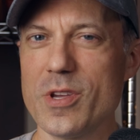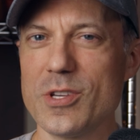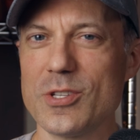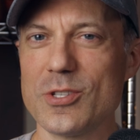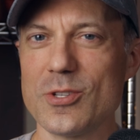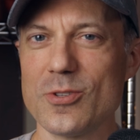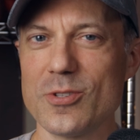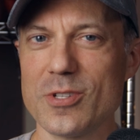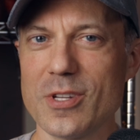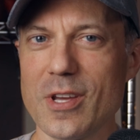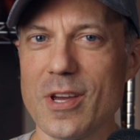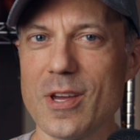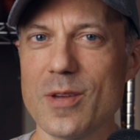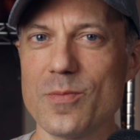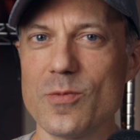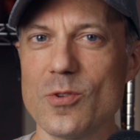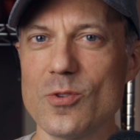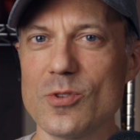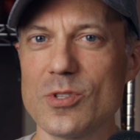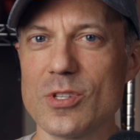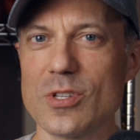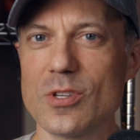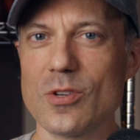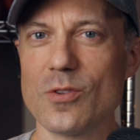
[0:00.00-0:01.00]
waste your time
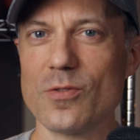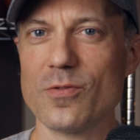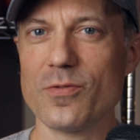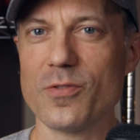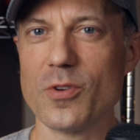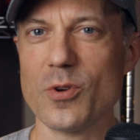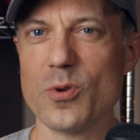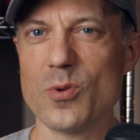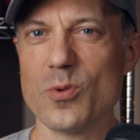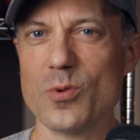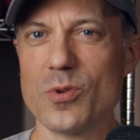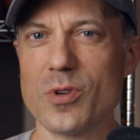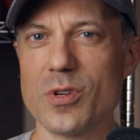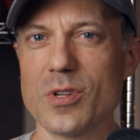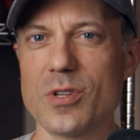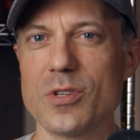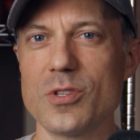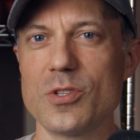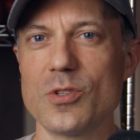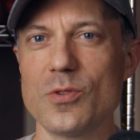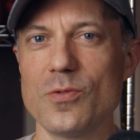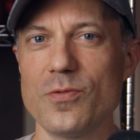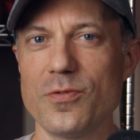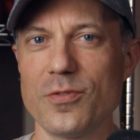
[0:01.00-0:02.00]
using your
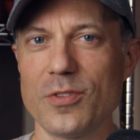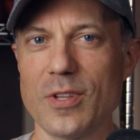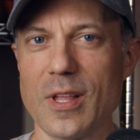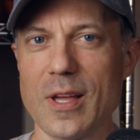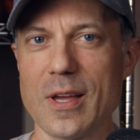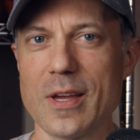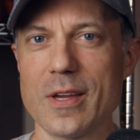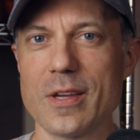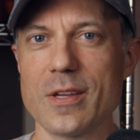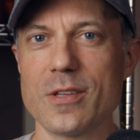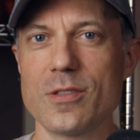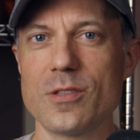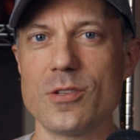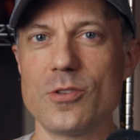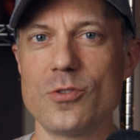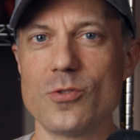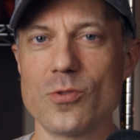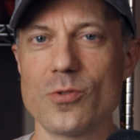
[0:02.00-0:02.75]
phone to fly the